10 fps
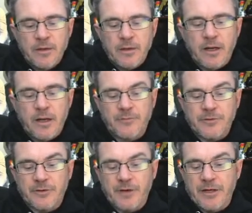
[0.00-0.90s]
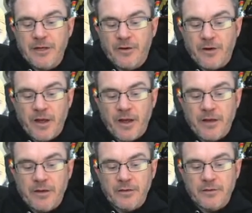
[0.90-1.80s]
don't know if this is a good idea or not.
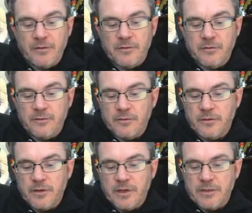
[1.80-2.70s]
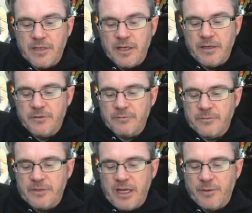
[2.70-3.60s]
Because they can do some
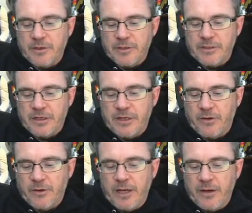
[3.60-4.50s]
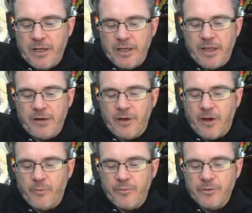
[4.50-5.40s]
damage and he's gonna heal. Okay, okay, that'll
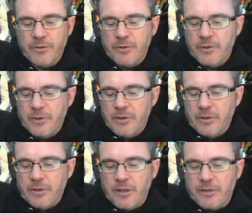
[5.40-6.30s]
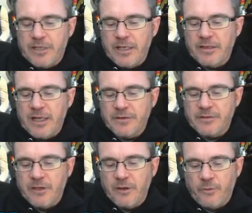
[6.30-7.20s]
help. A 10,000
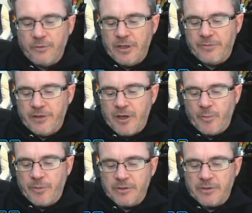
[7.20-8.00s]
heal will definitely help us.